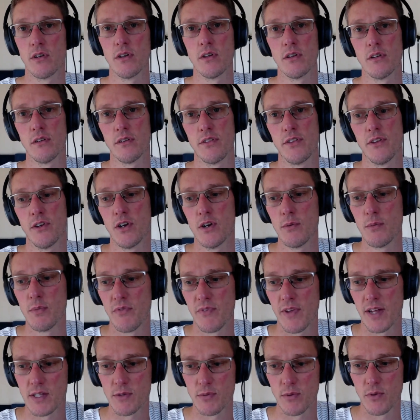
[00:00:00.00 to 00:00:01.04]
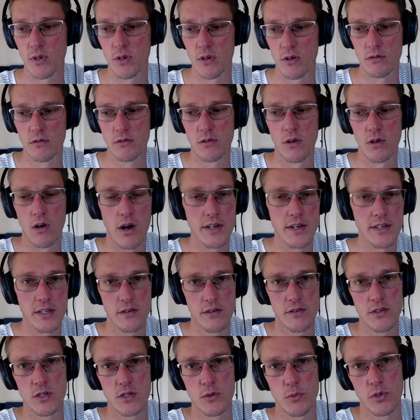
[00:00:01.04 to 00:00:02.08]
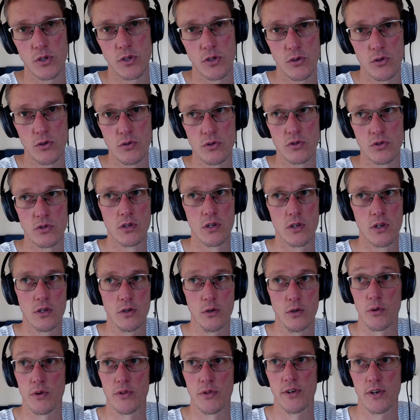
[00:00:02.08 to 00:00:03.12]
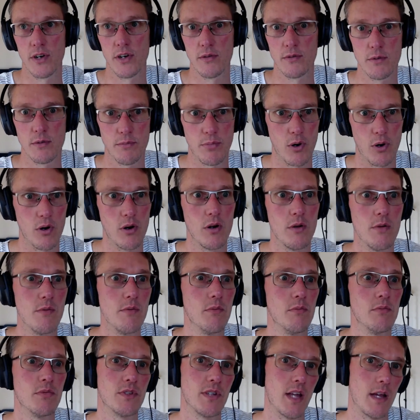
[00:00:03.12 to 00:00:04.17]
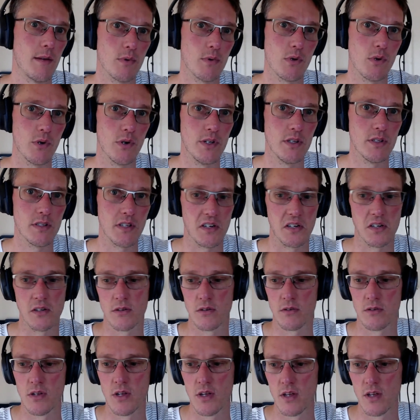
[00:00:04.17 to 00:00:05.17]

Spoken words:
Ethereum, if that's what your idea is, you want to use your Ethereum to borrow stablecoins at a